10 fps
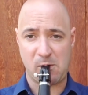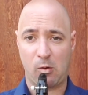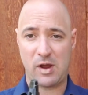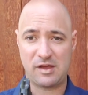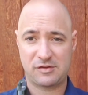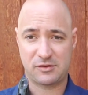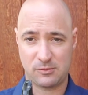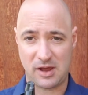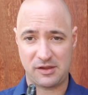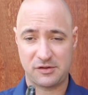Rest,
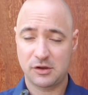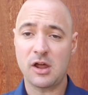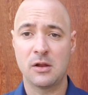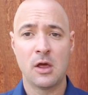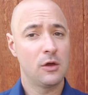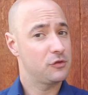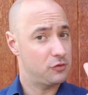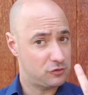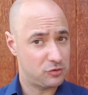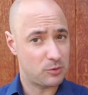rest. Good. Let's do
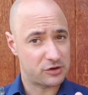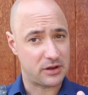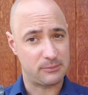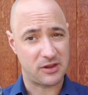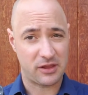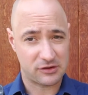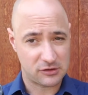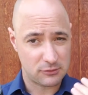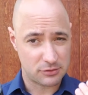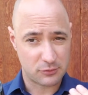2 more times. I like to
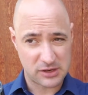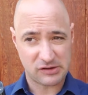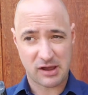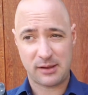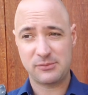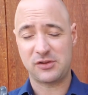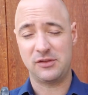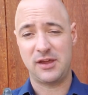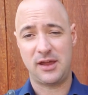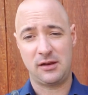do it 3 times and
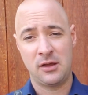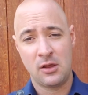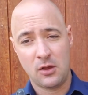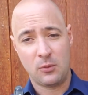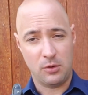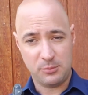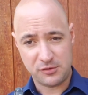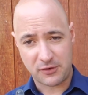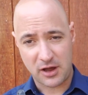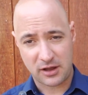then we'll move
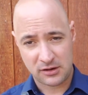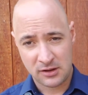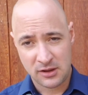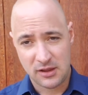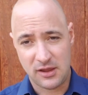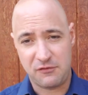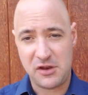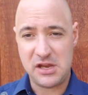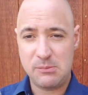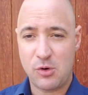on. If you
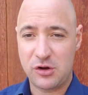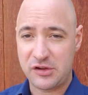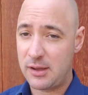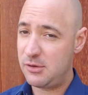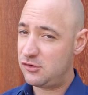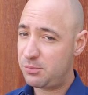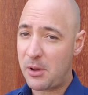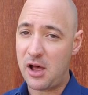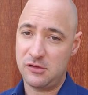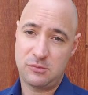need more time, you just
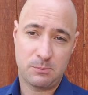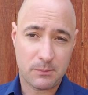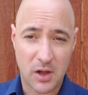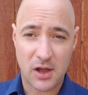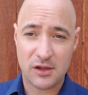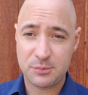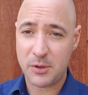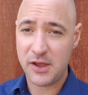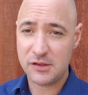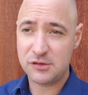pause. Pause,
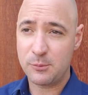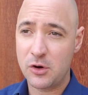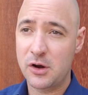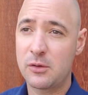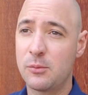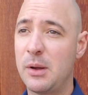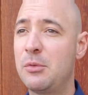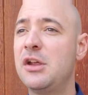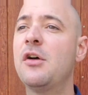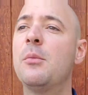play it some more. Remember,
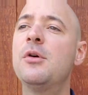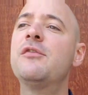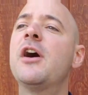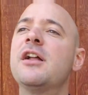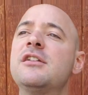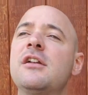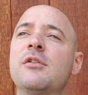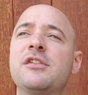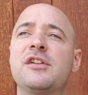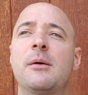you don't move on
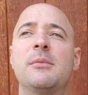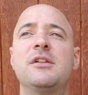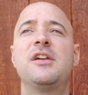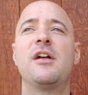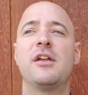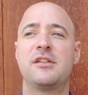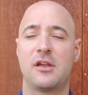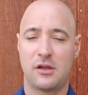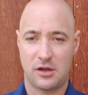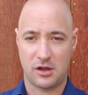with something until it's
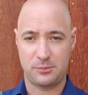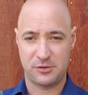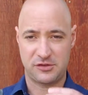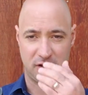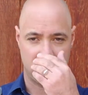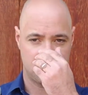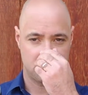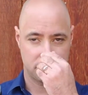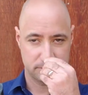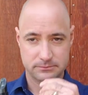100%.
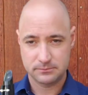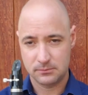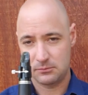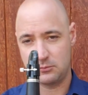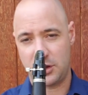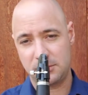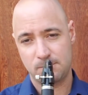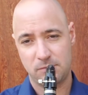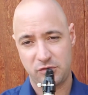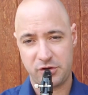1,
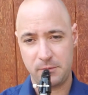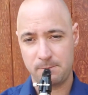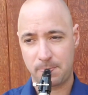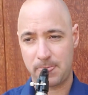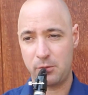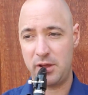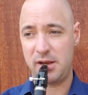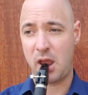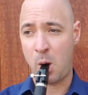2, ready.